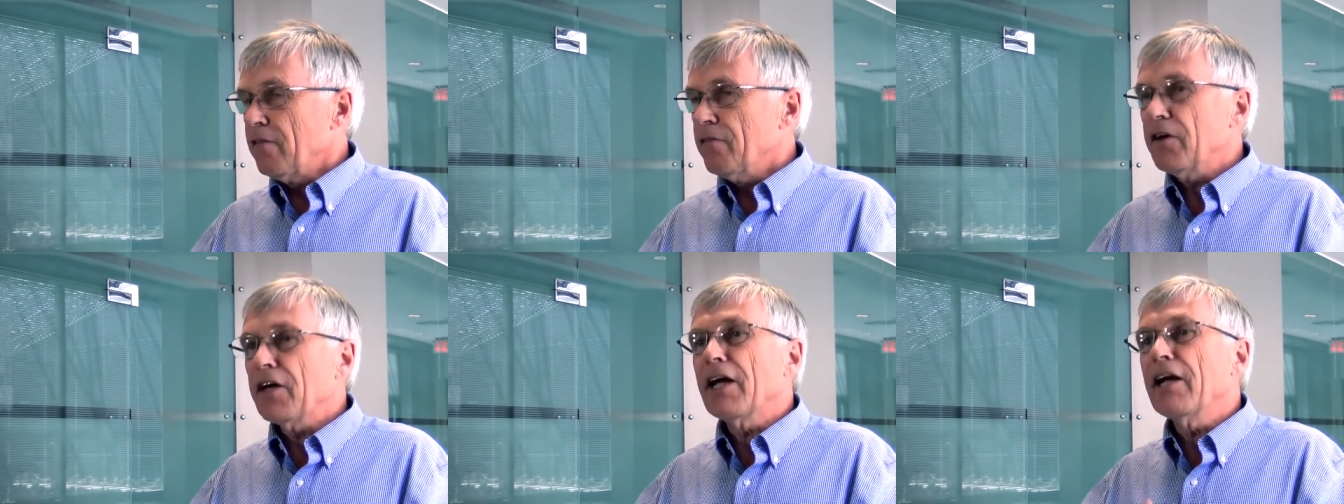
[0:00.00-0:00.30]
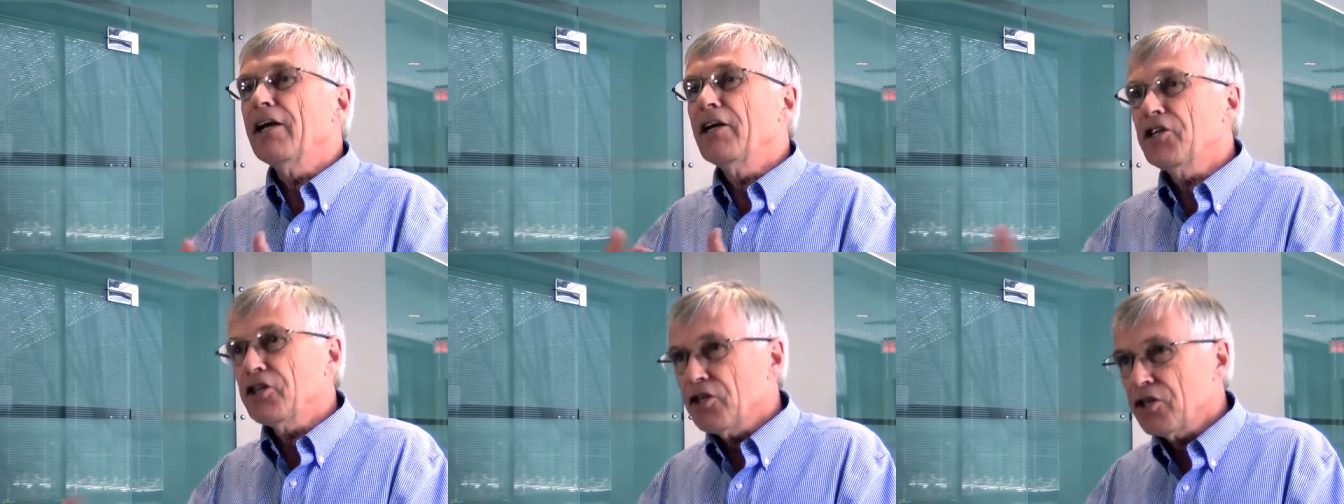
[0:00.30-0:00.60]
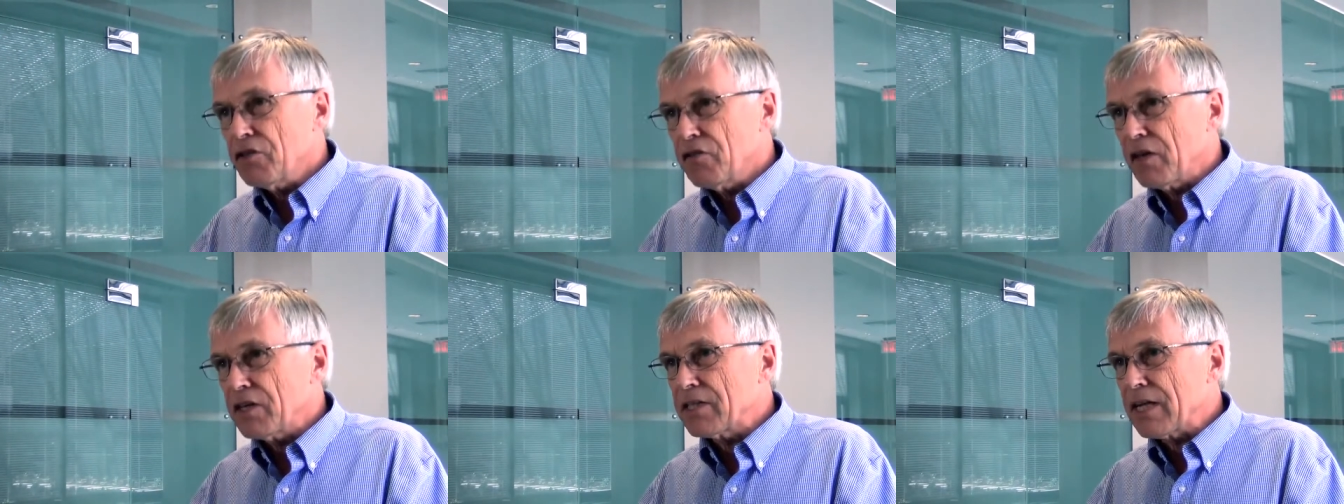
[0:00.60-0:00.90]
for
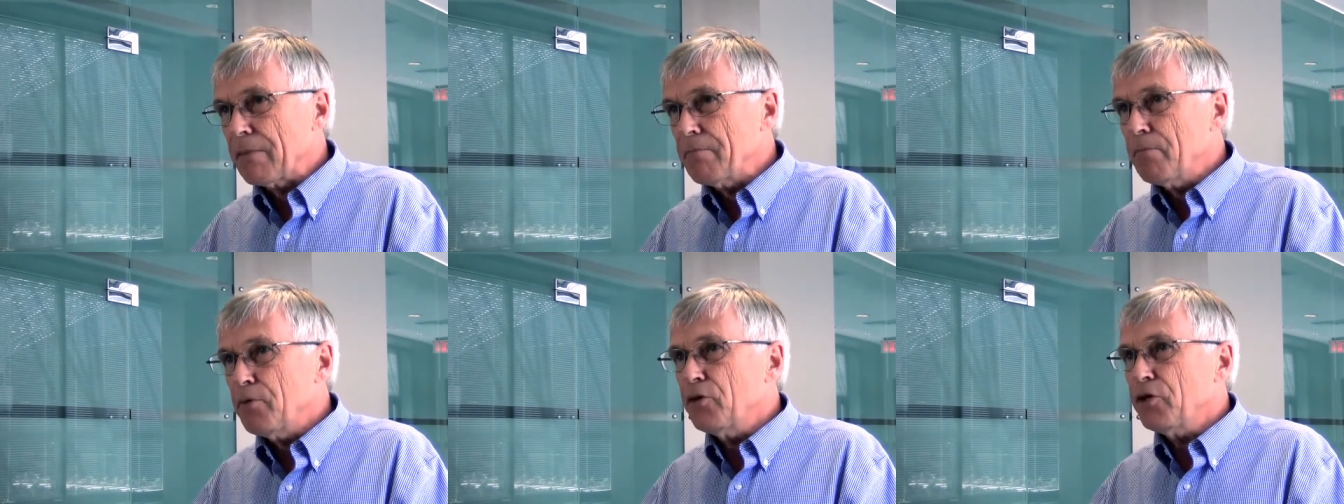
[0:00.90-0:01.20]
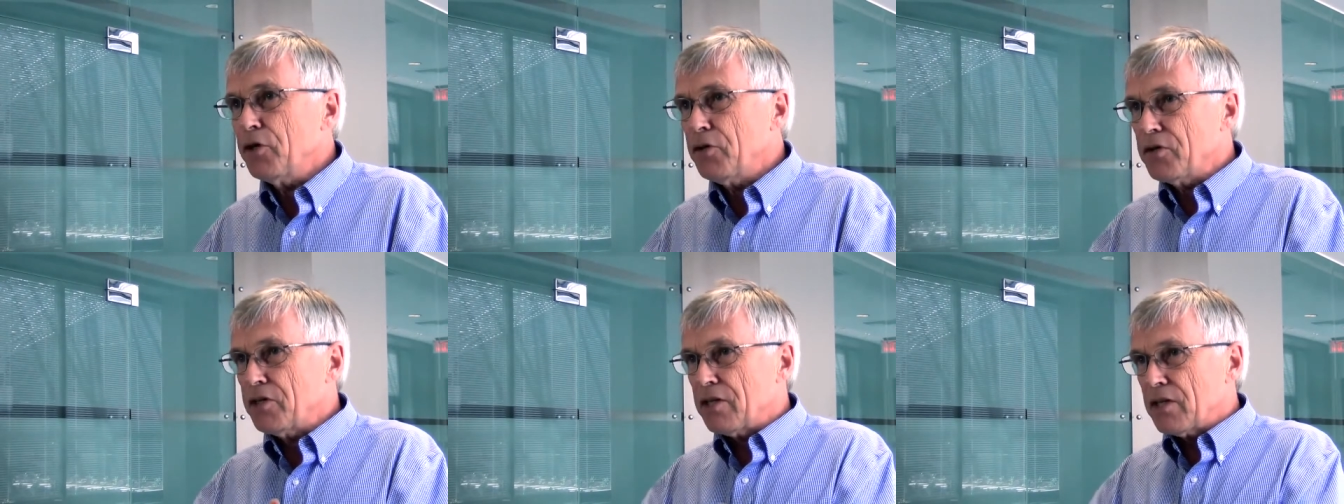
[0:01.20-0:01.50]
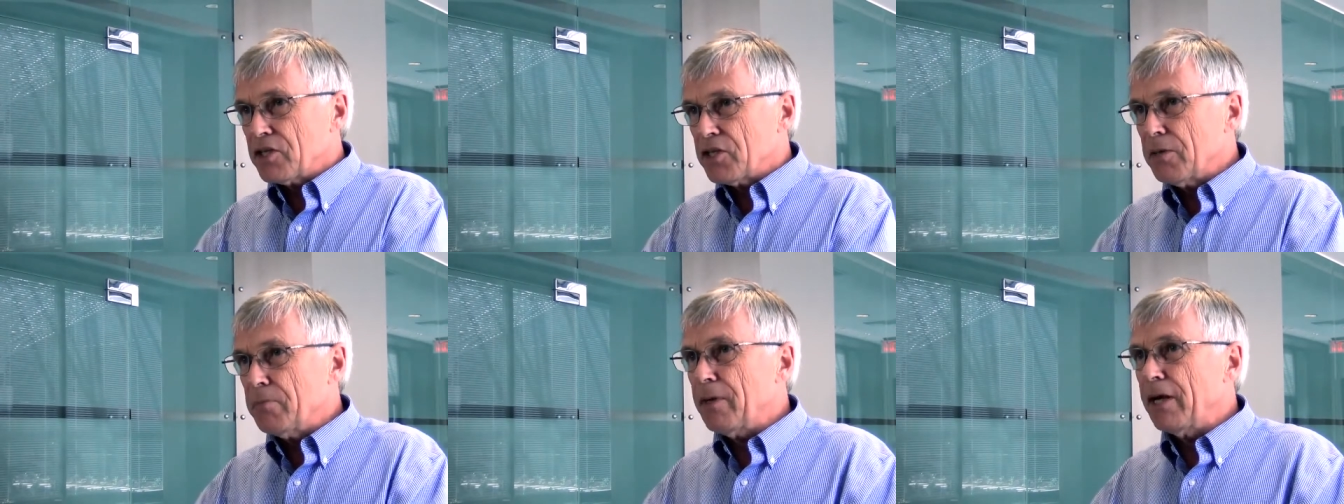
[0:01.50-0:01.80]
collisions, for example,
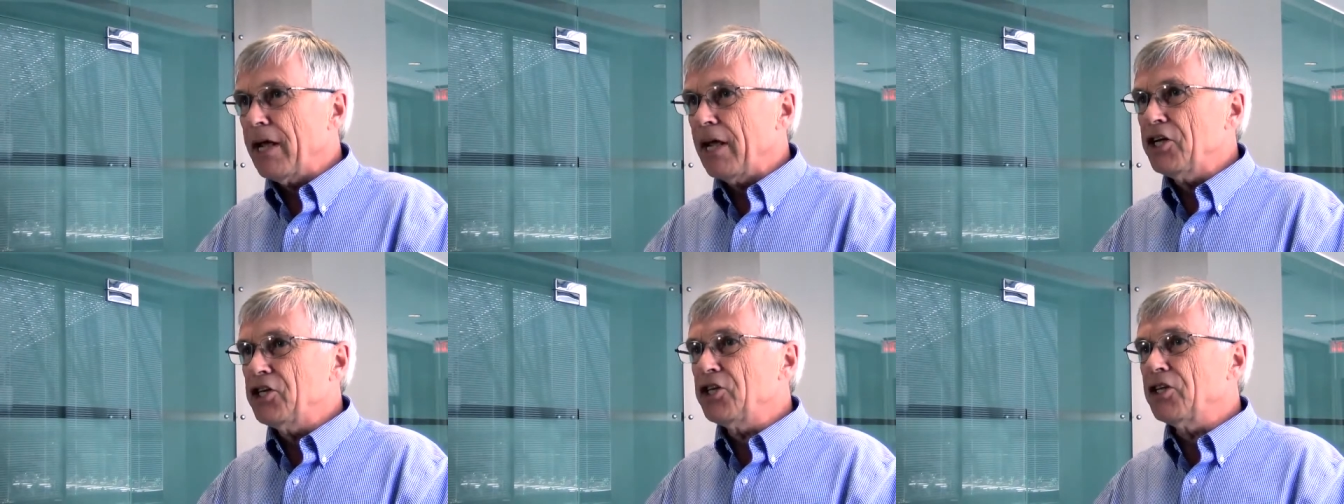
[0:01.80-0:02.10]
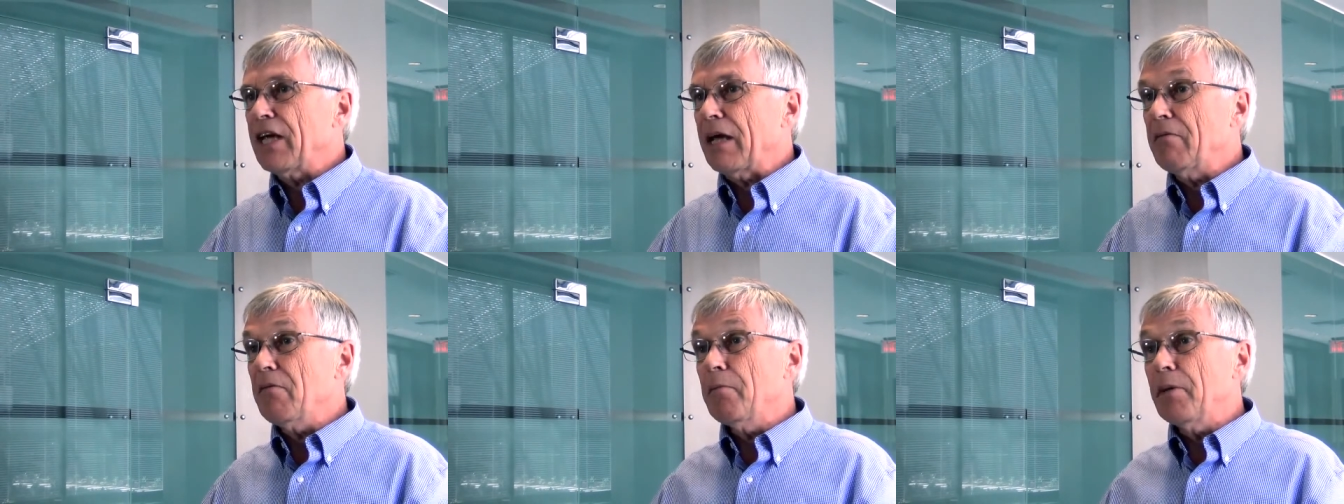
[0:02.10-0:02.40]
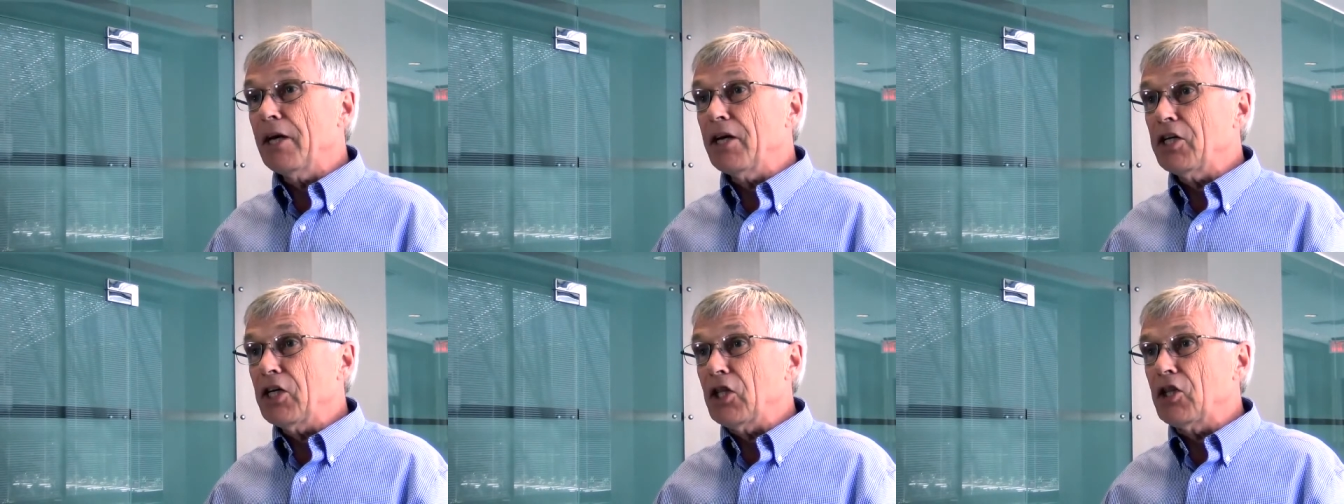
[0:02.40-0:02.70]
using the simulation
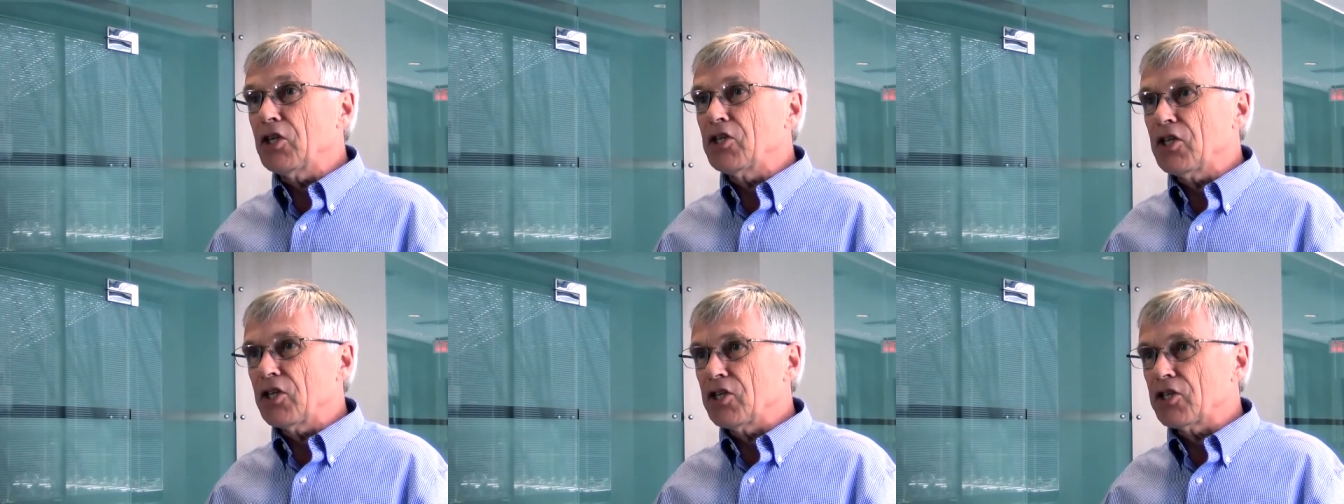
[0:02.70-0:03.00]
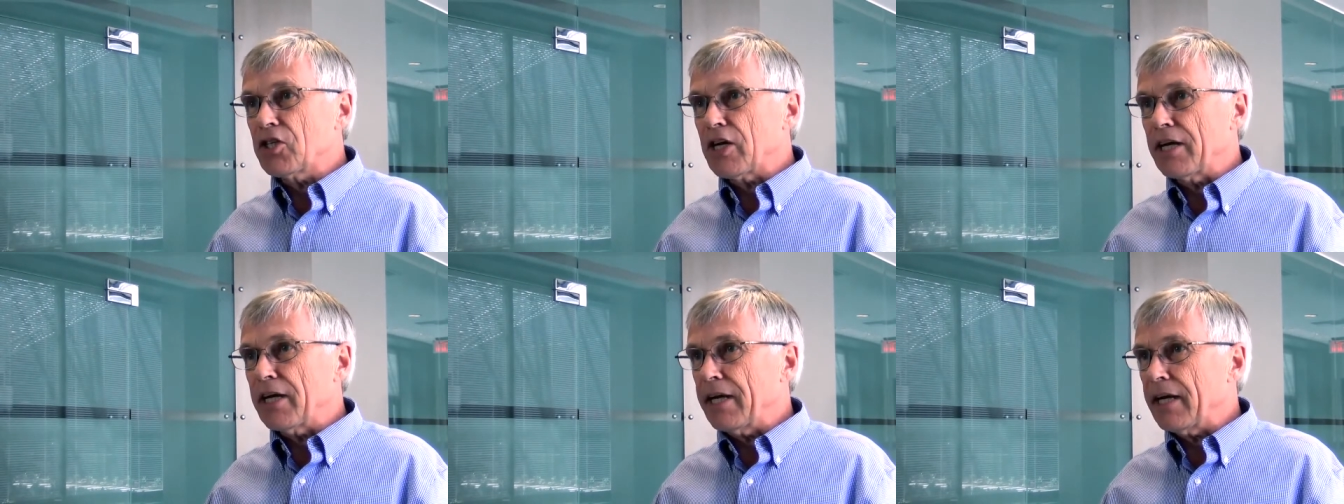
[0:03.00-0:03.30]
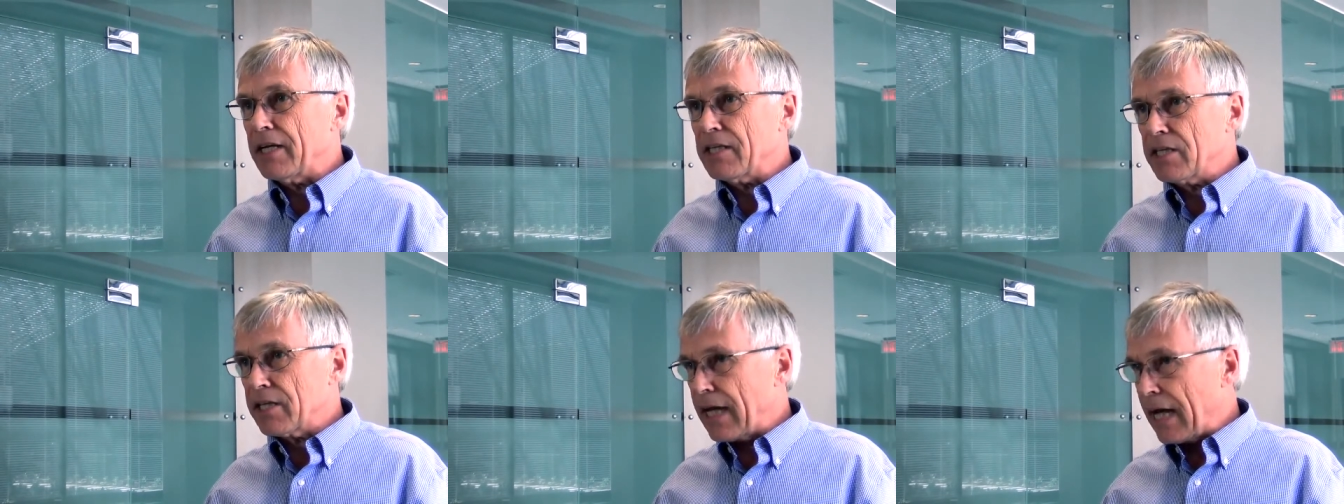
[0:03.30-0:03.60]
capability that's inside
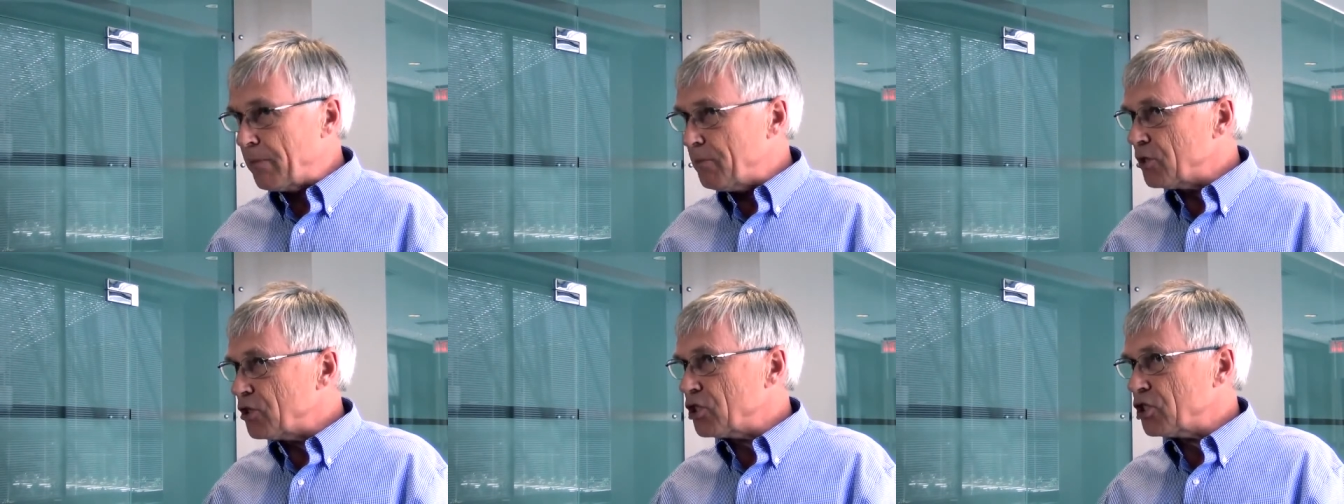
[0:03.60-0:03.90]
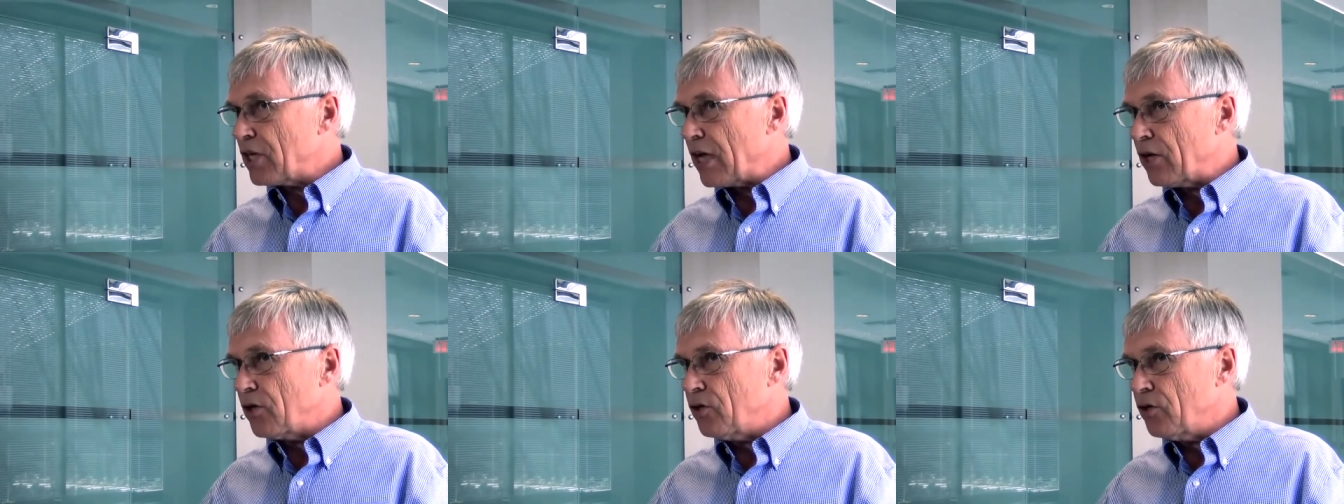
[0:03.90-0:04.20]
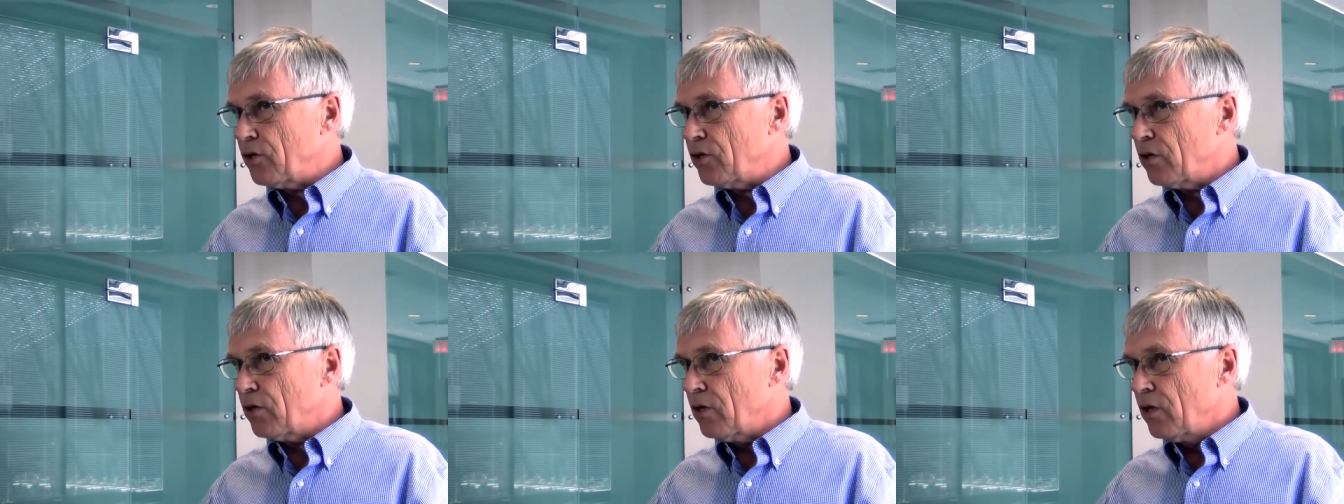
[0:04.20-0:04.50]
NX CAM as
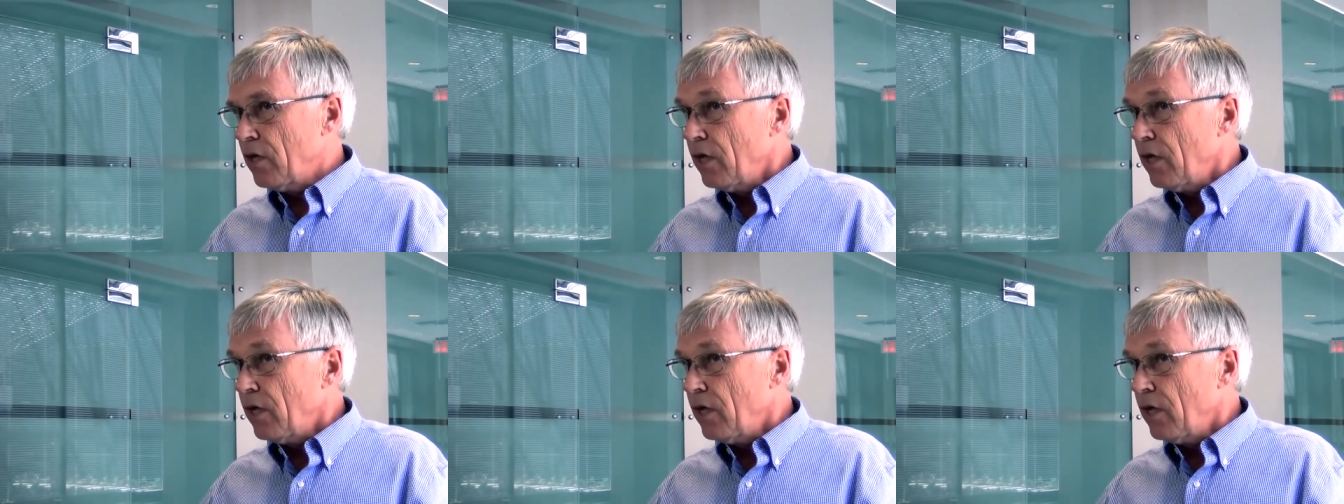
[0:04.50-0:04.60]
standard.